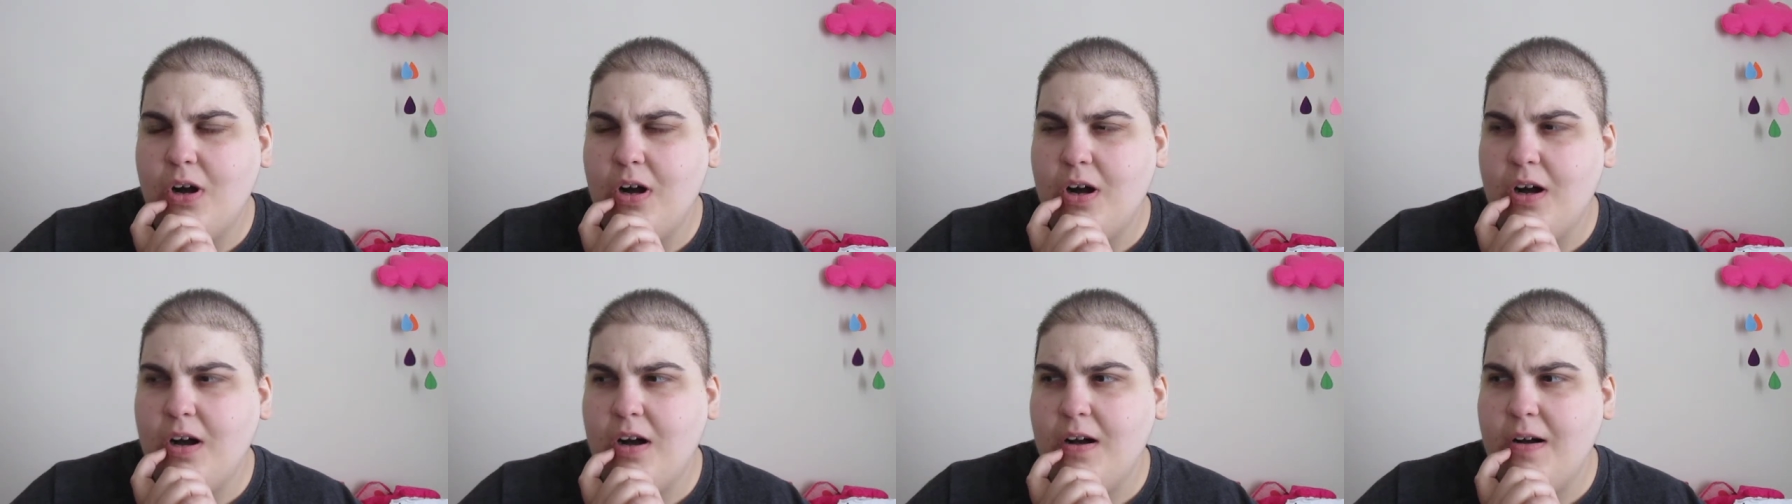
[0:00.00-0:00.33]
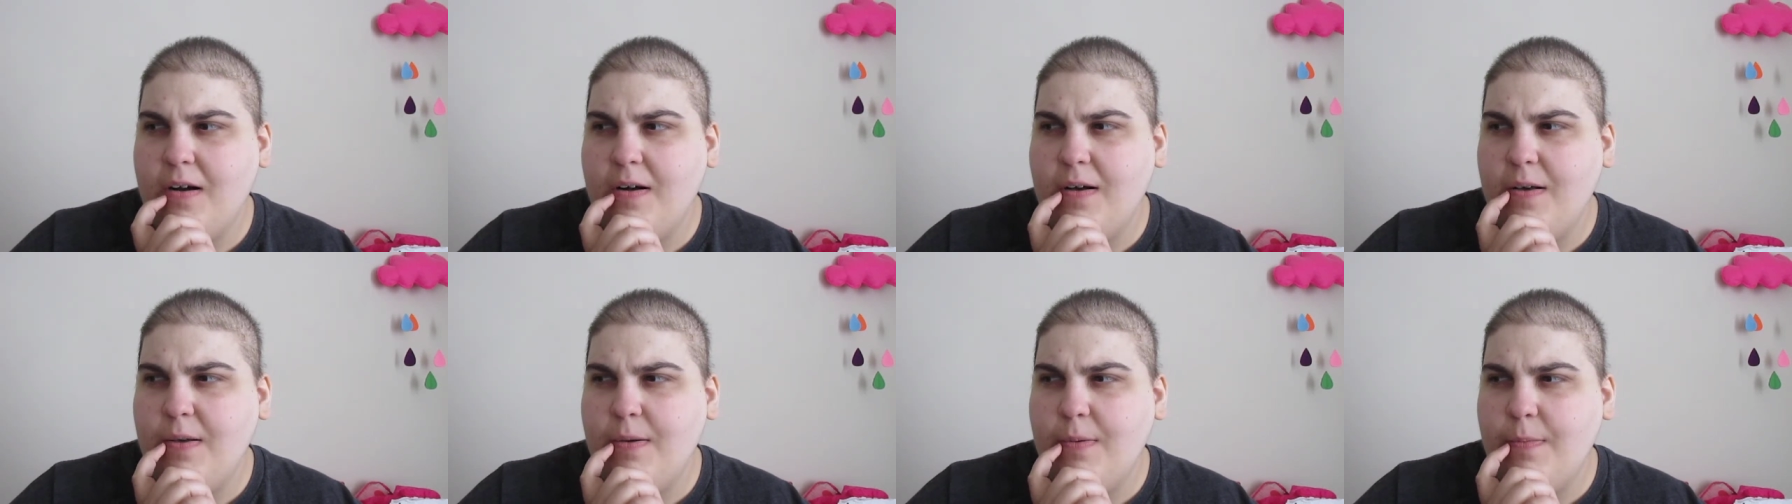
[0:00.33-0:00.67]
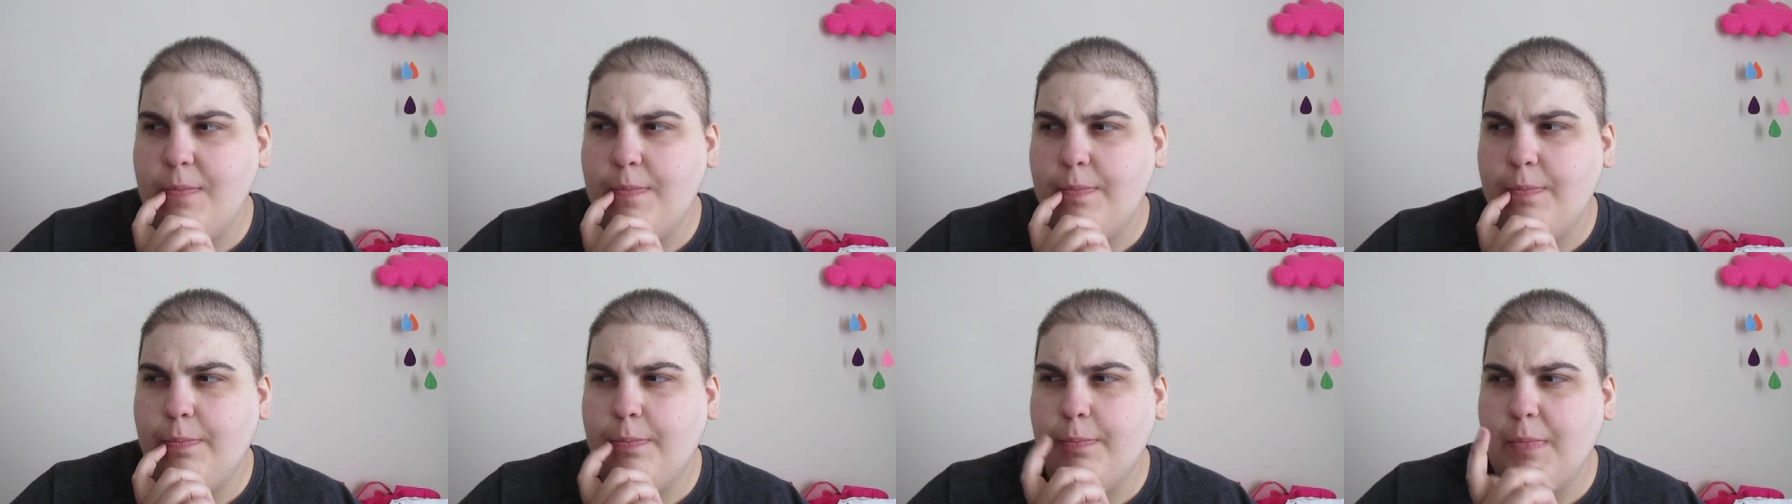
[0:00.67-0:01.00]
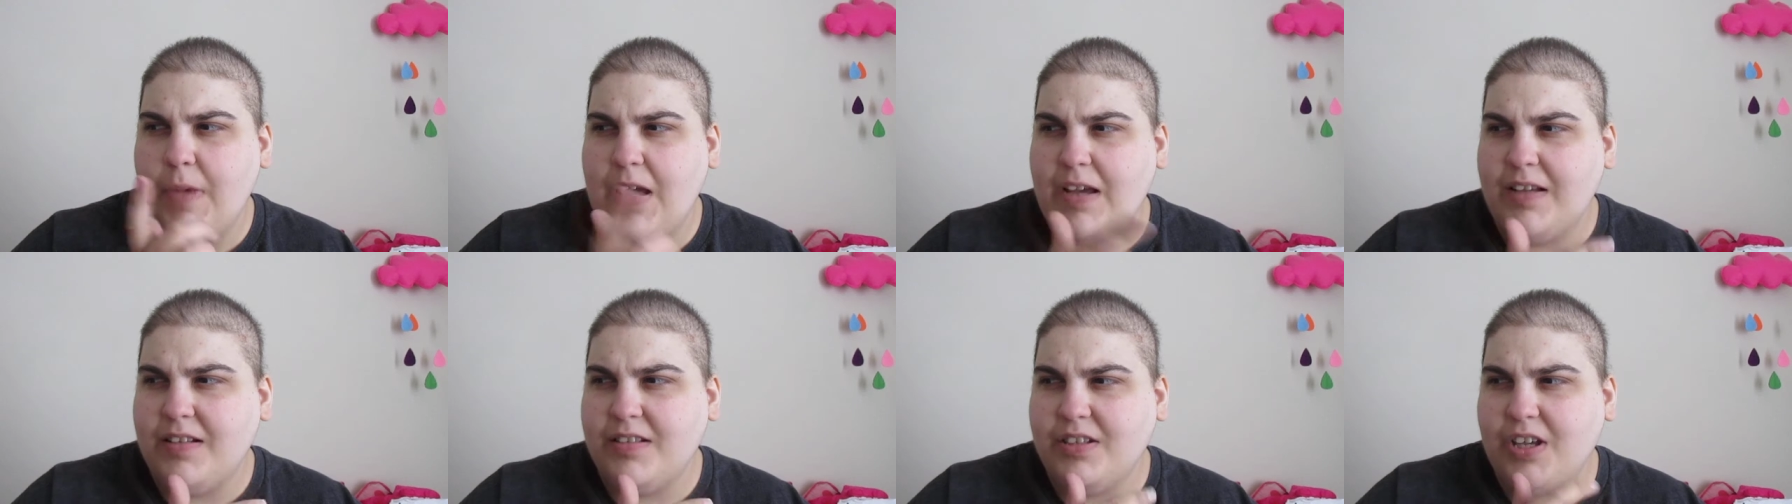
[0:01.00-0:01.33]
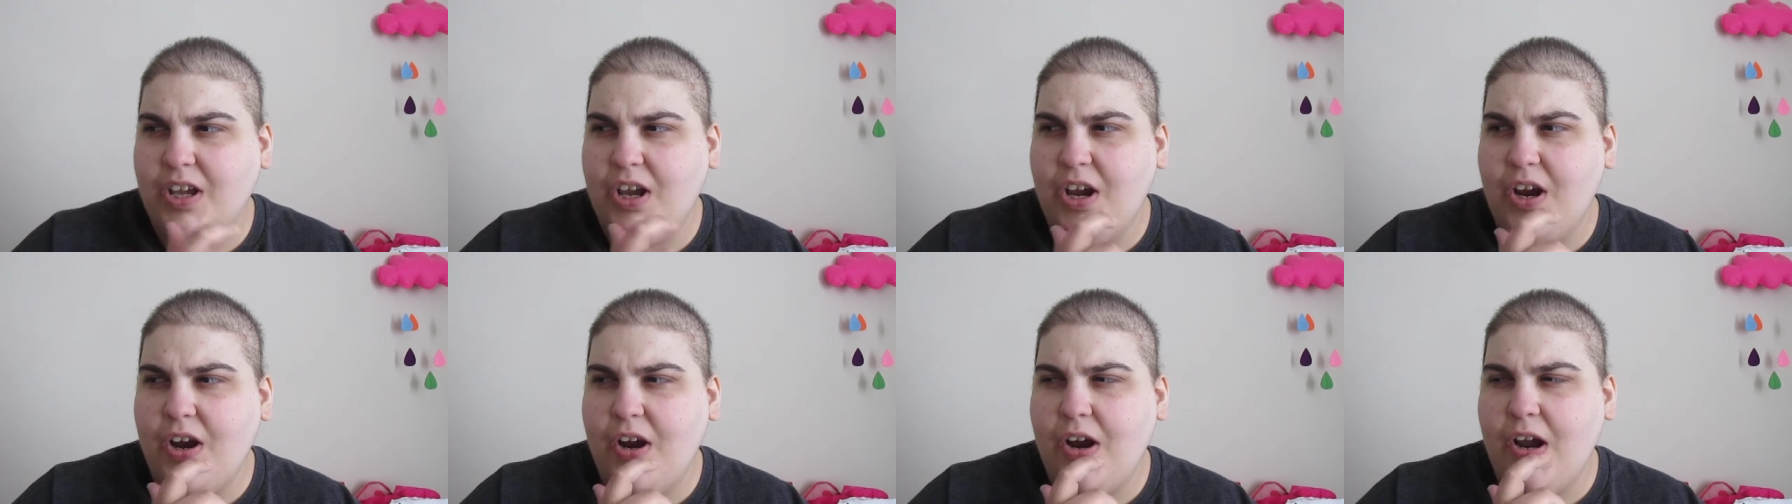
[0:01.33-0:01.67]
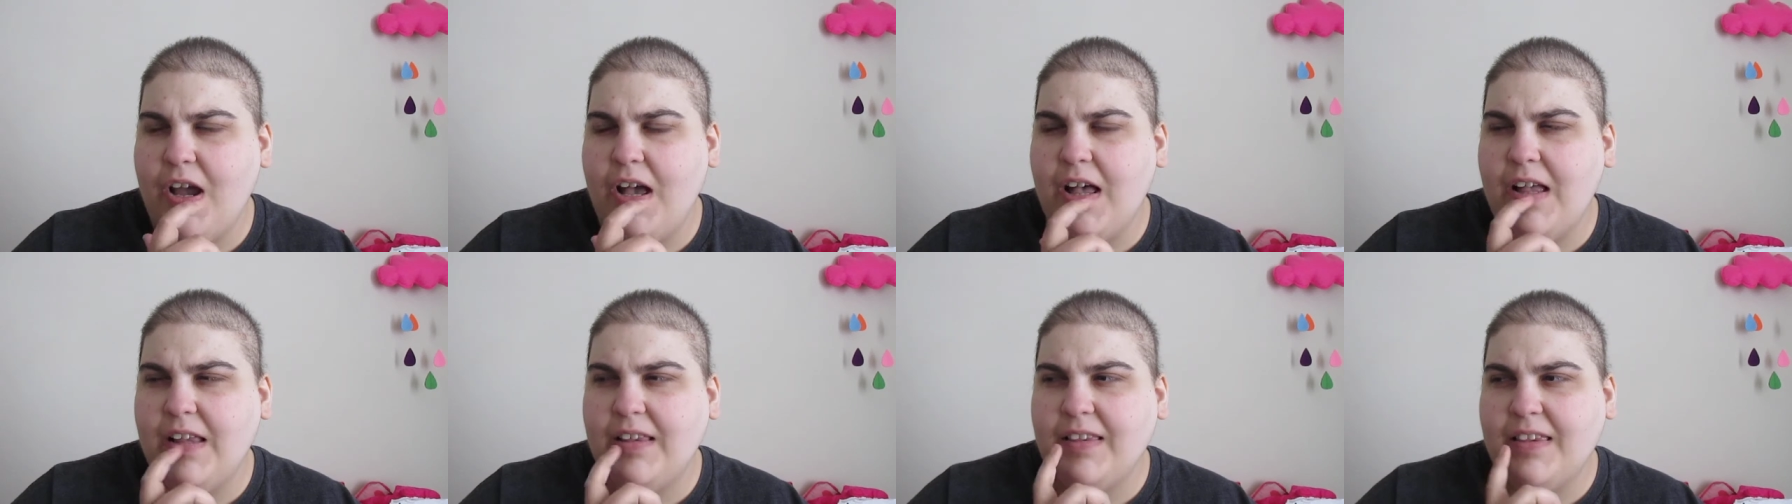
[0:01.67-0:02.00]
um,
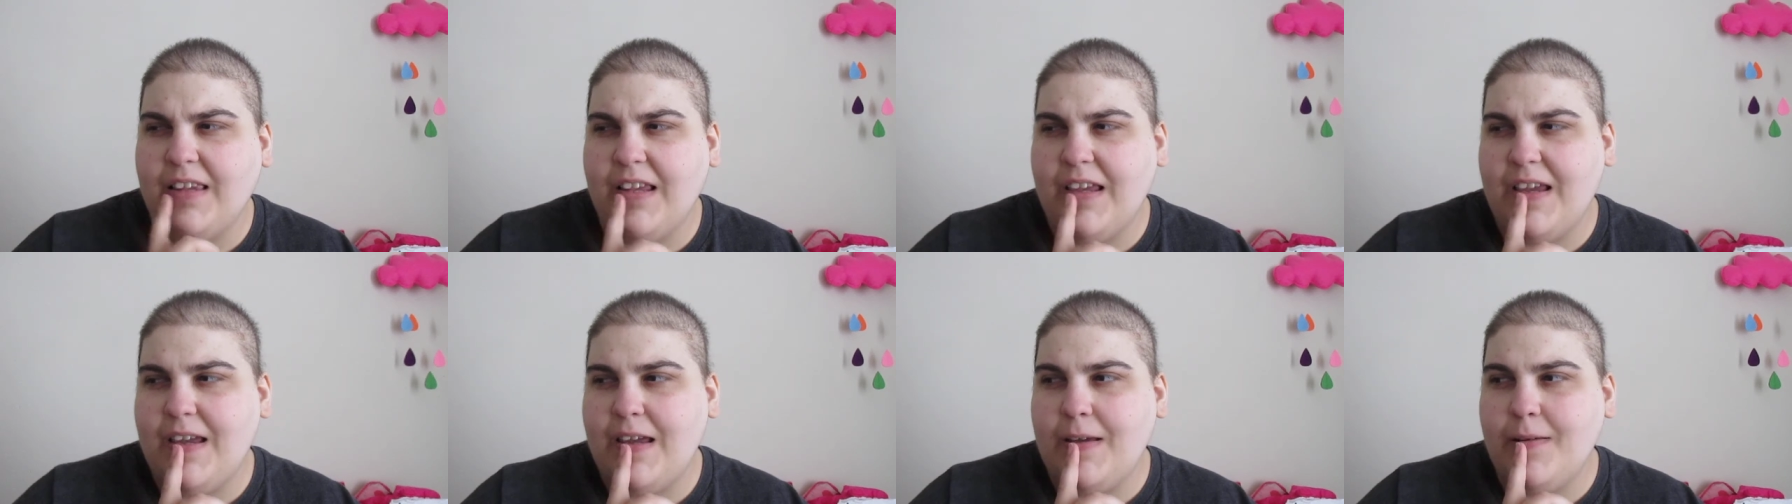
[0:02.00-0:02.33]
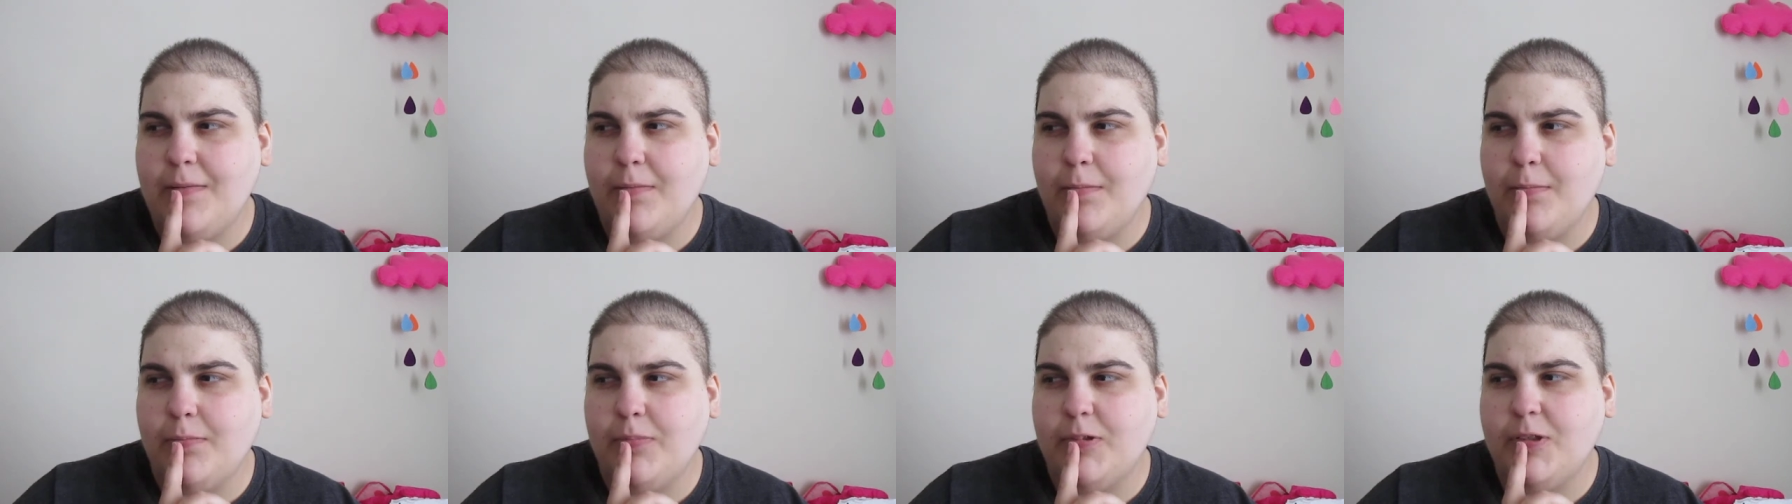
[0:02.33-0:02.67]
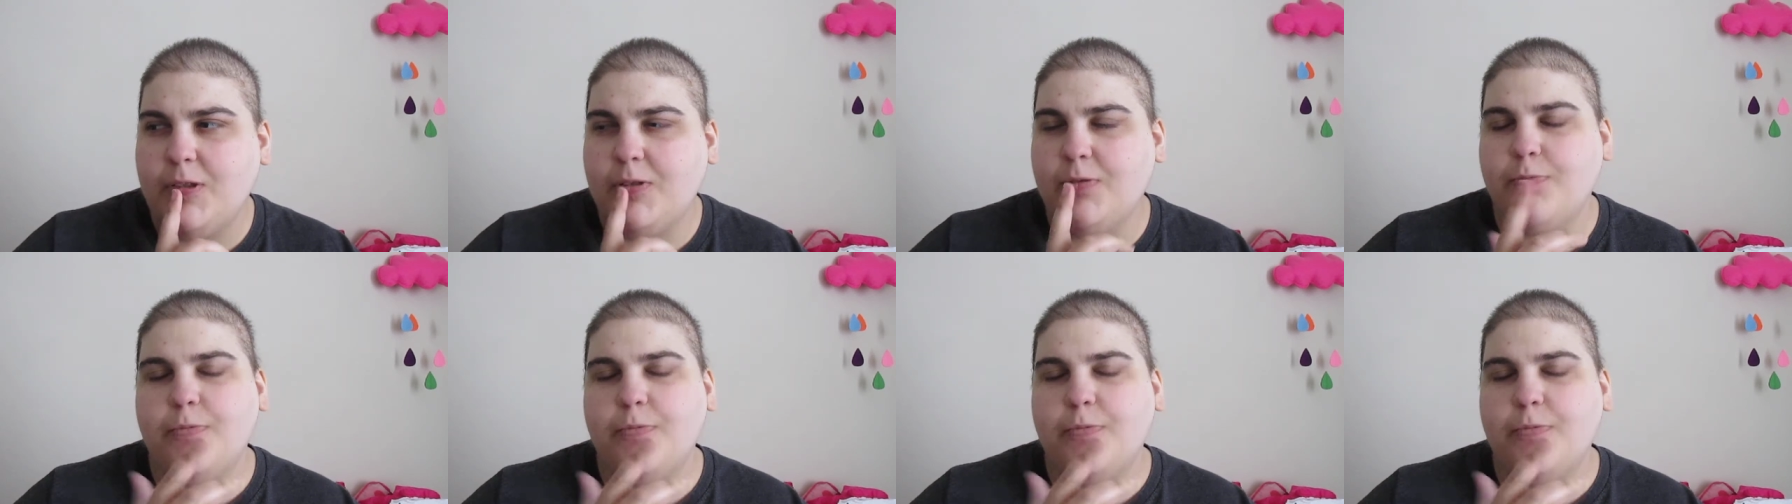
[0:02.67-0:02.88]
mascara, lips.